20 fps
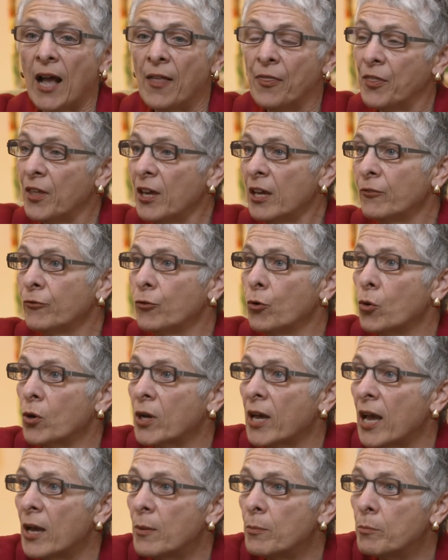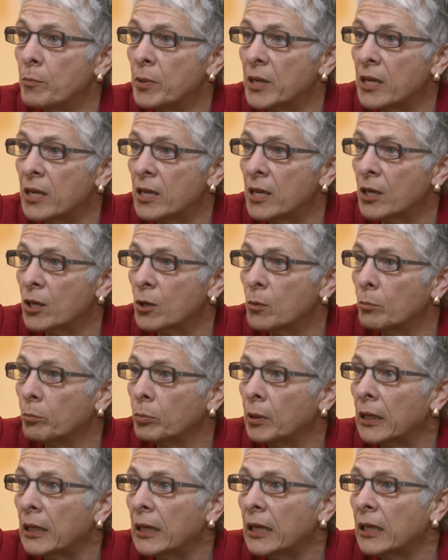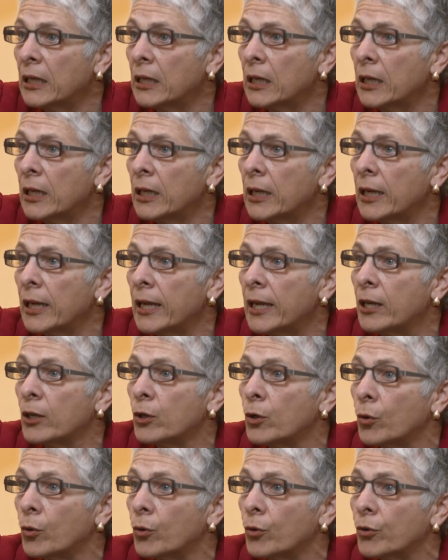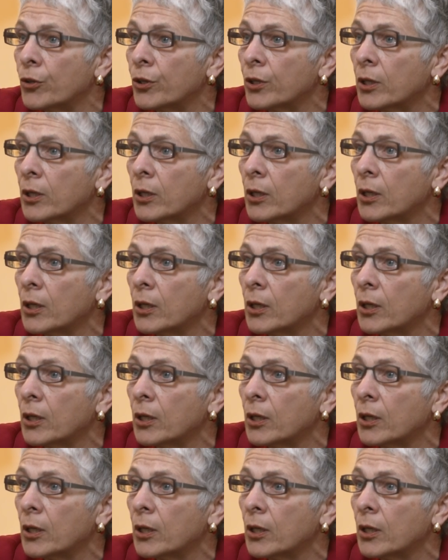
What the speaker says: and therefore can be completely ignored.